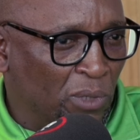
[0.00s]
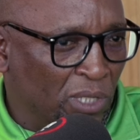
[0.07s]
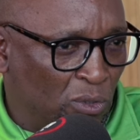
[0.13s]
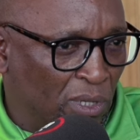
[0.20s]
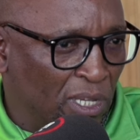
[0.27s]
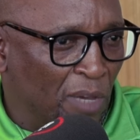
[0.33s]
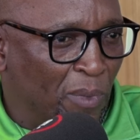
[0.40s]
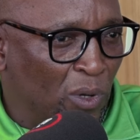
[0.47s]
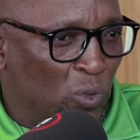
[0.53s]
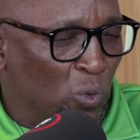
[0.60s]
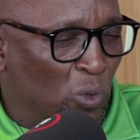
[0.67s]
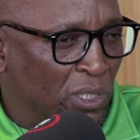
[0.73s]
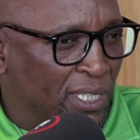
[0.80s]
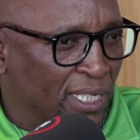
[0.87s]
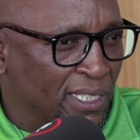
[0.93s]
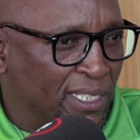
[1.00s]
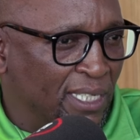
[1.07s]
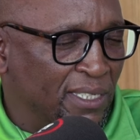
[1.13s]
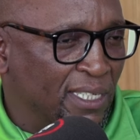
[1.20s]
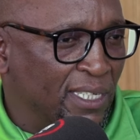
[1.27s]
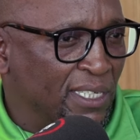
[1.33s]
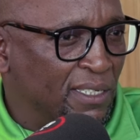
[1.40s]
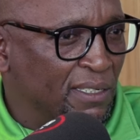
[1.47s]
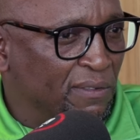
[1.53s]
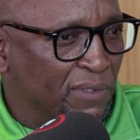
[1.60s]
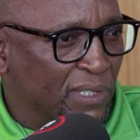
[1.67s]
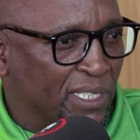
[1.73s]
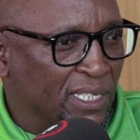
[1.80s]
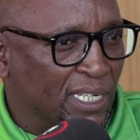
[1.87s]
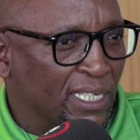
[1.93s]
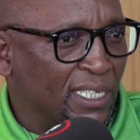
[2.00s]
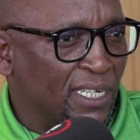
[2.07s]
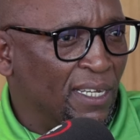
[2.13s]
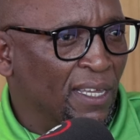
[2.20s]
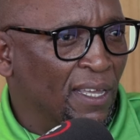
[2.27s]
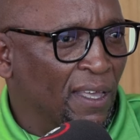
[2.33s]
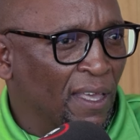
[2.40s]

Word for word: We're talking about water and sanitation infrastructure.